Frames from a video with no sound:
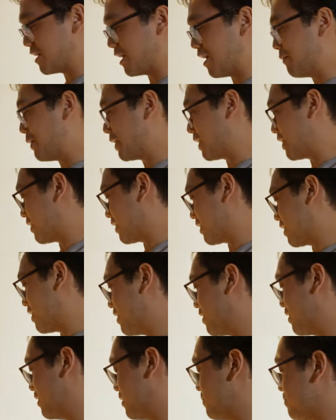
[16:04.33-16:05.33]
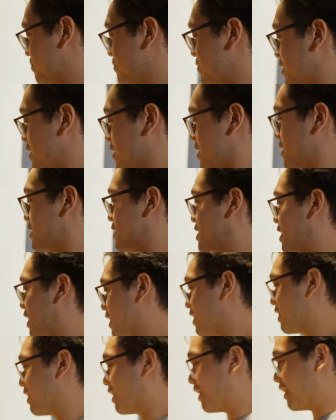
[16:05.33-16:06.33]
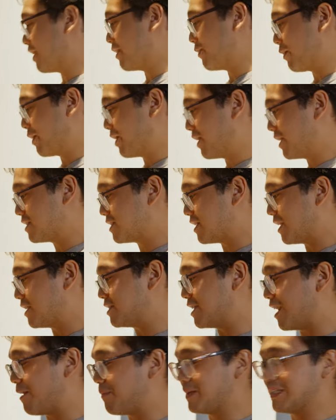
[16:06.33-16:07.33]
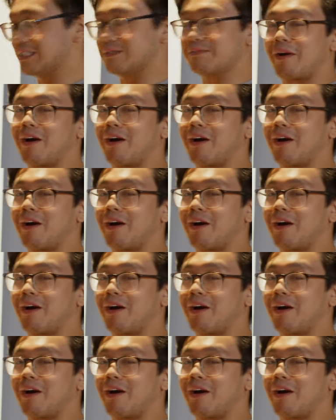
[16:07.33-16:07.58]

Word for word: I'm making like a chicken thigh, rice, and Japanese